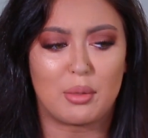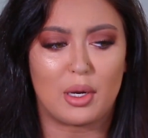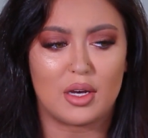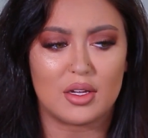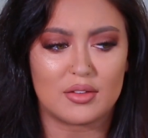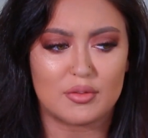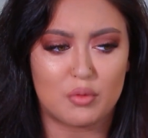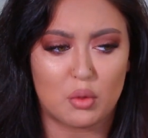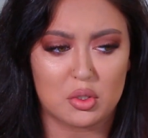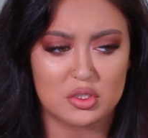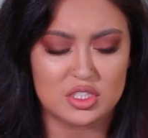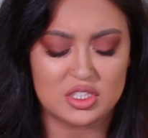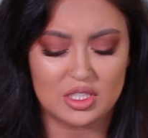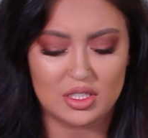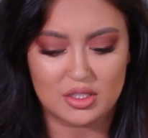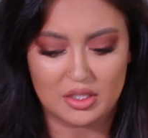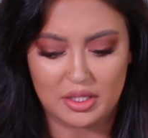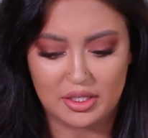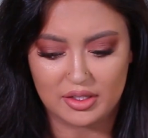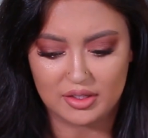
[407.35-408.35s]
but
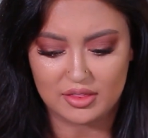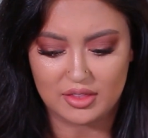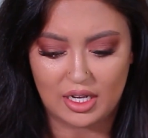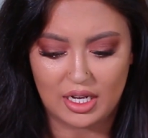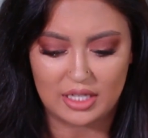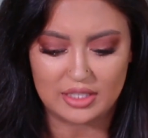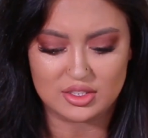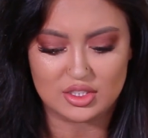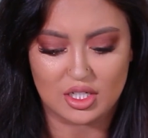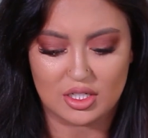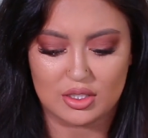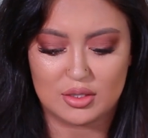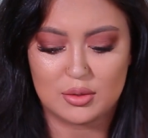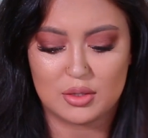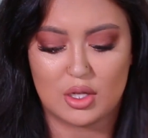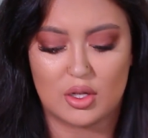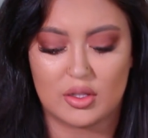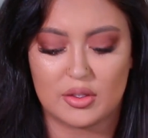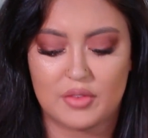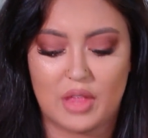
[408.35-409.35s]
fortunately the eyeshadow
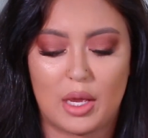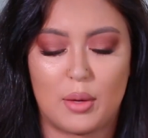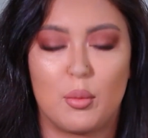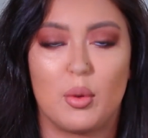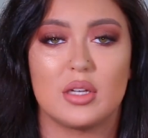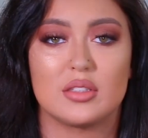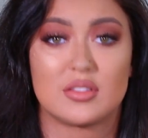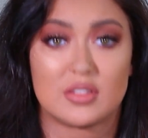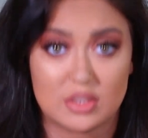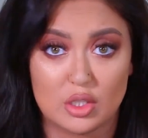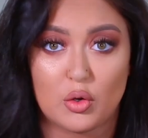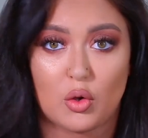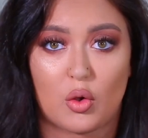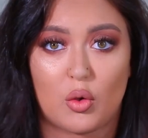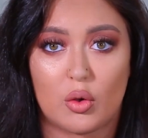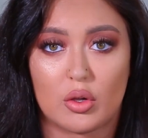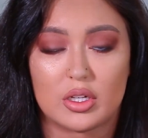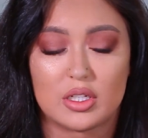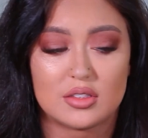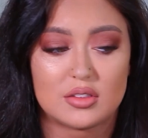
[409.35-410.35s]
and all of that was still
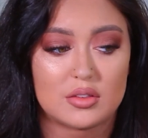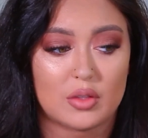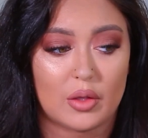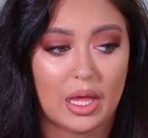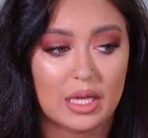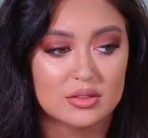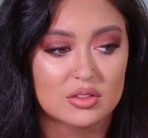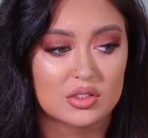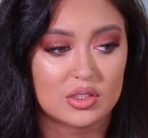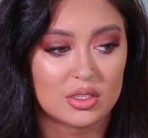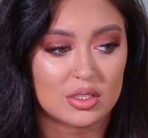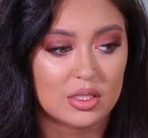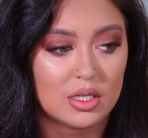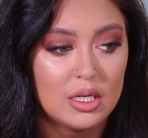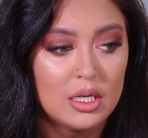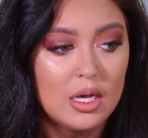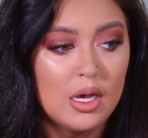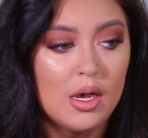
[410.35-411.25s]
recorded, so that's good.